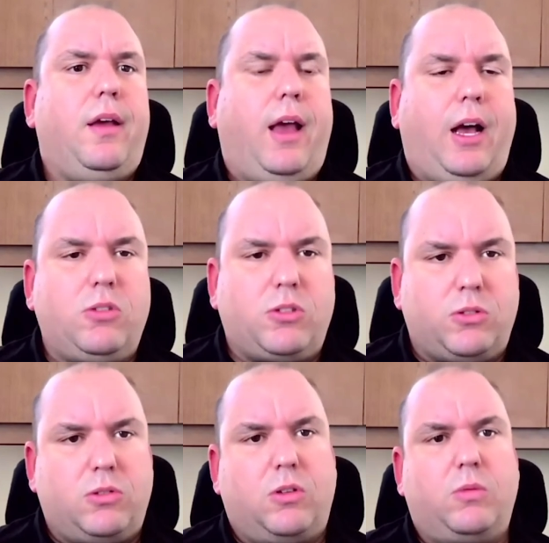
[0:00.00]
how
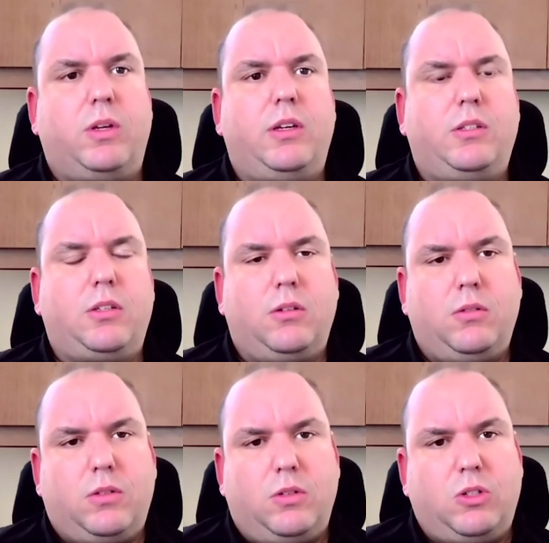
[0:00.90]
certain are we to,
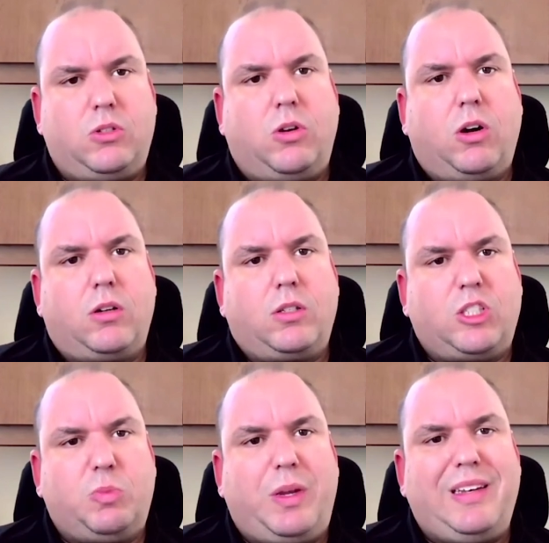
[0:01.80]
to start
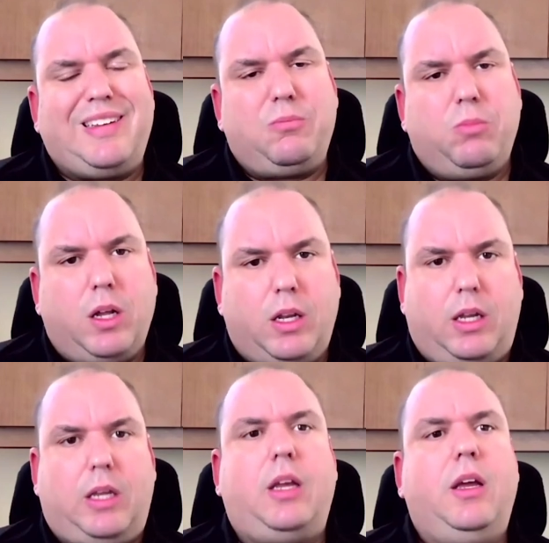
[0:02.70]
spending
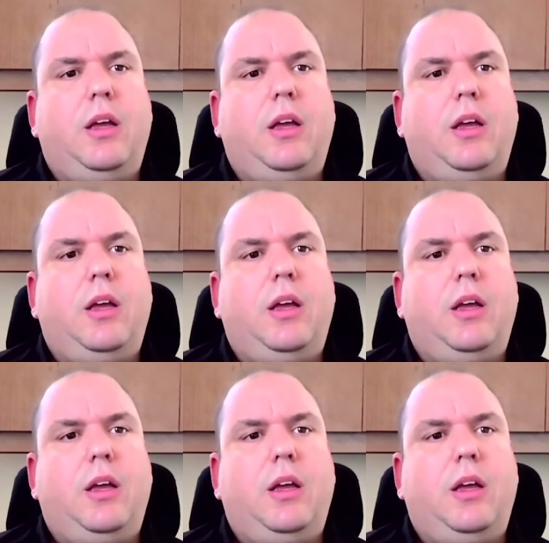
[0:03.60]
money